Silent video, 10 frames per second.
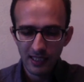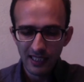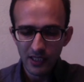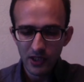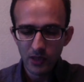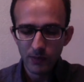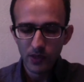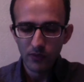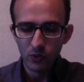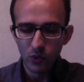in terms
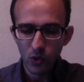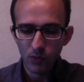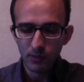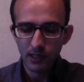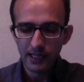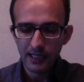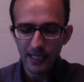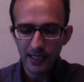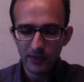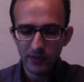of role-playing
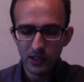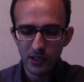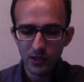activities,